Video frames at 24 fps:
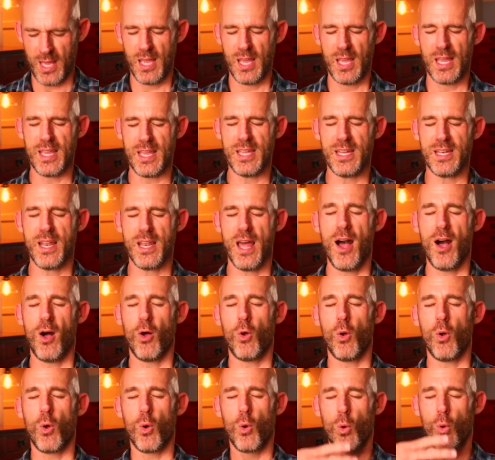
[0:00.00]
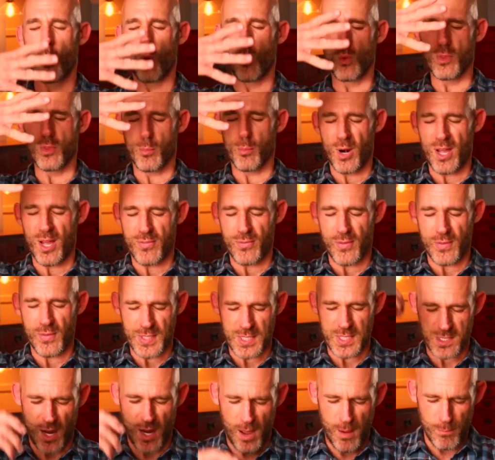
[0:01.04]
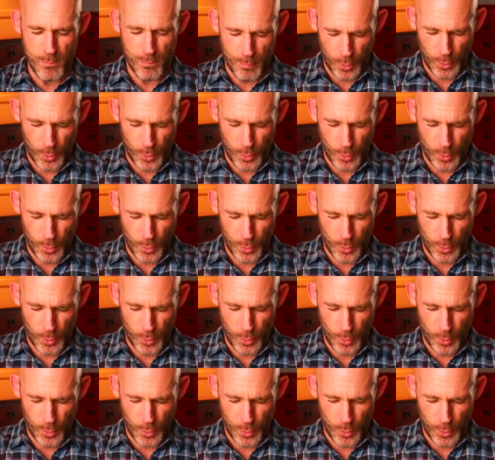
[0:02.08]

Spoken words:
Inhale, hold the breath at the top,